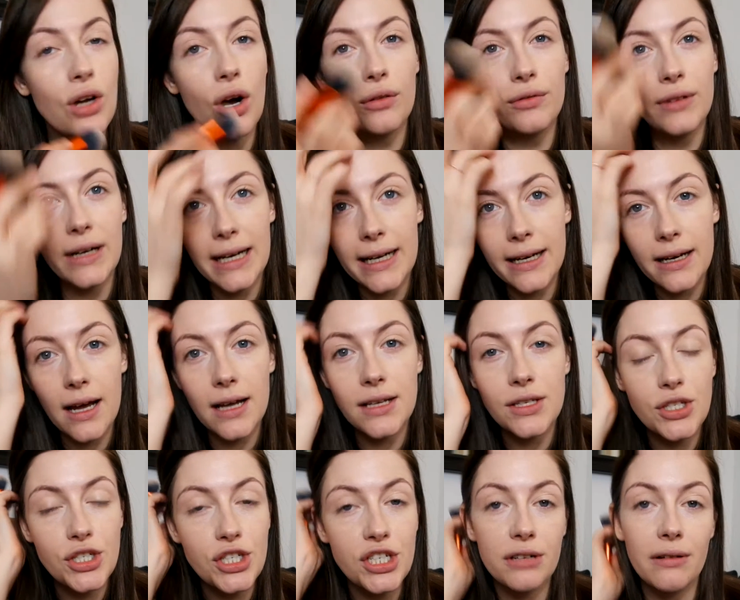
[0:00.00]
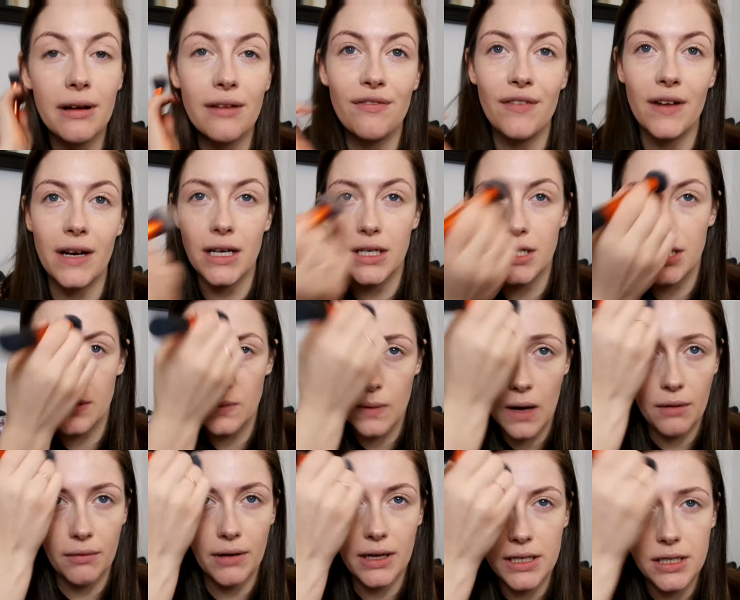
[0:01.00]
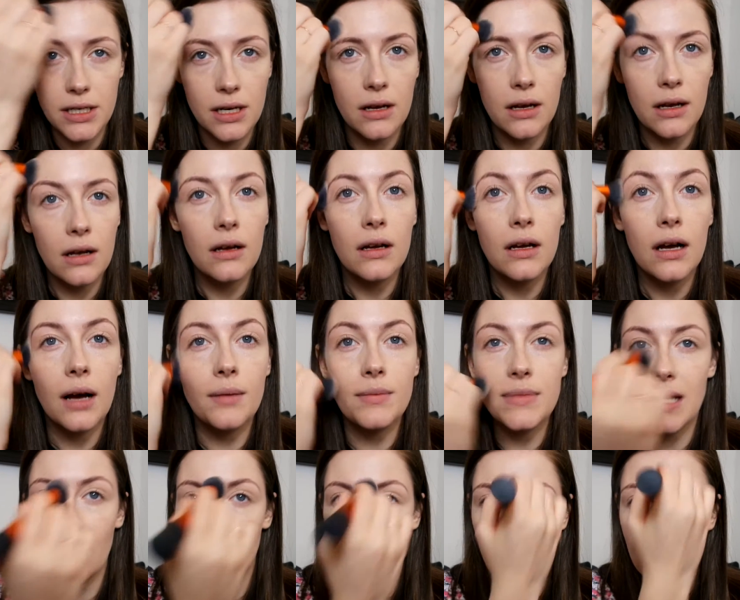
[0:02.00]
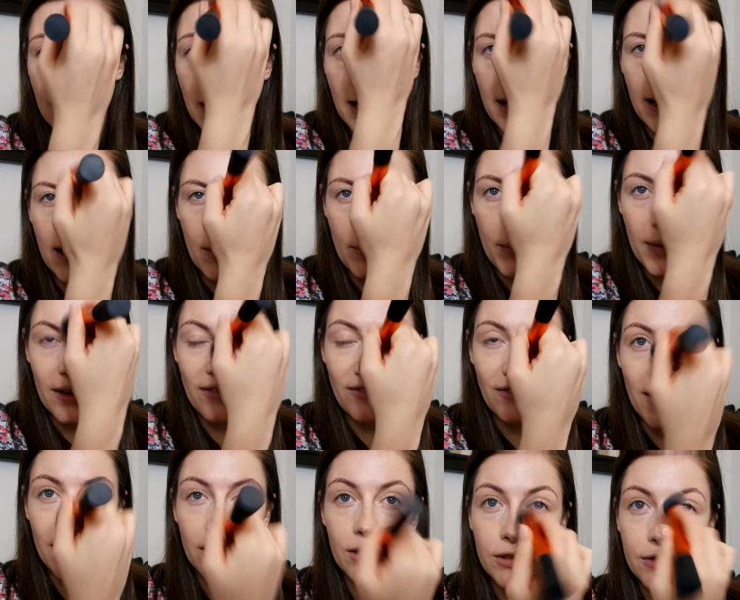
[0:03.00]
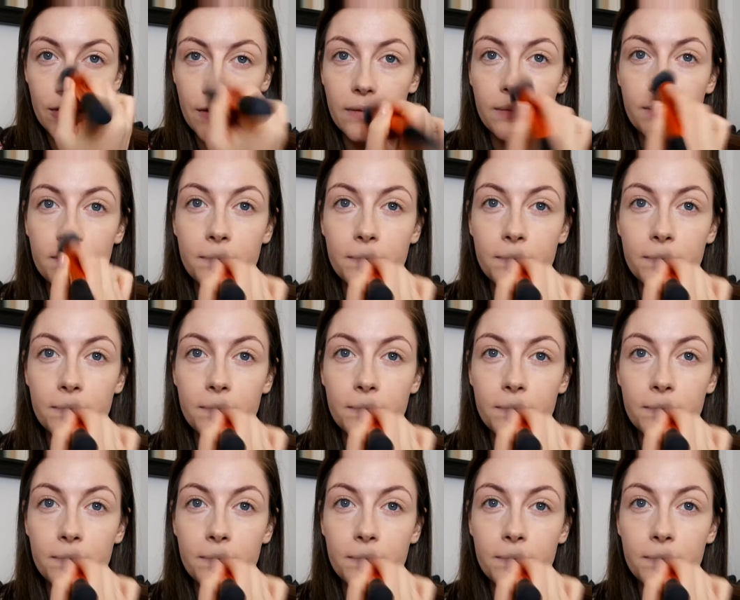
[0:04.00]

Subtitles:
got a really nice dewy finish as well, which I'm definitely a big fan of.